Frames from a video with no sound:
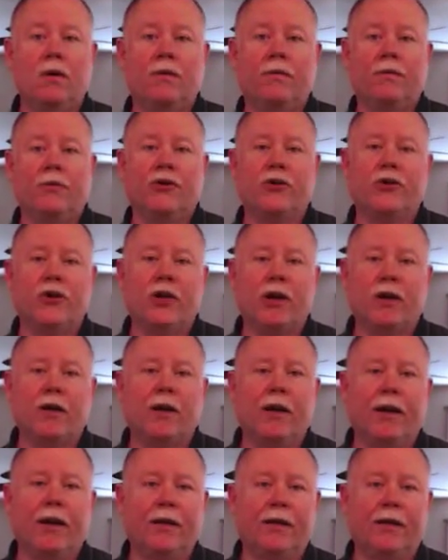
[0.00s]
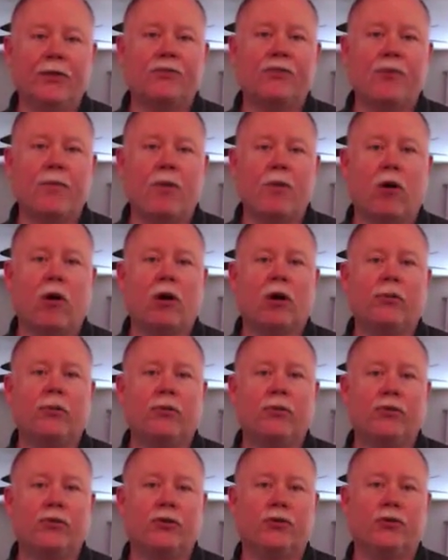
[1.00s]
for sharing this
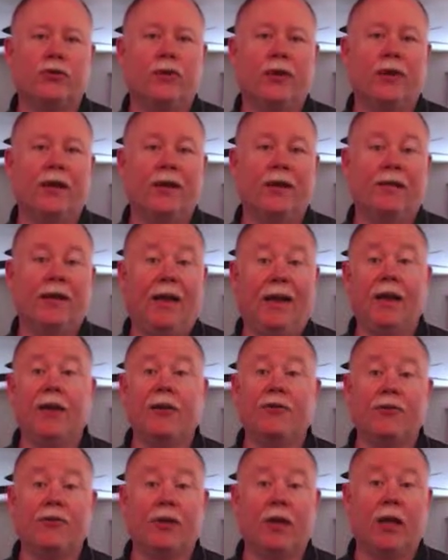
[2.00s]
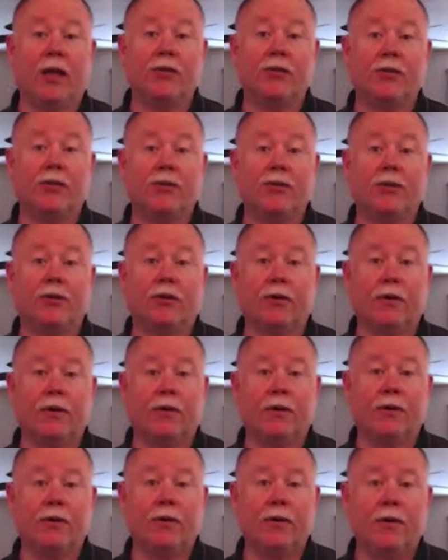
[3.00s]
remarkable story and your lessons
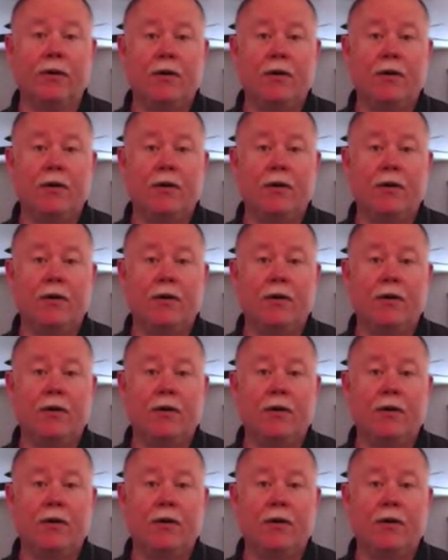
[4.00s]
learned.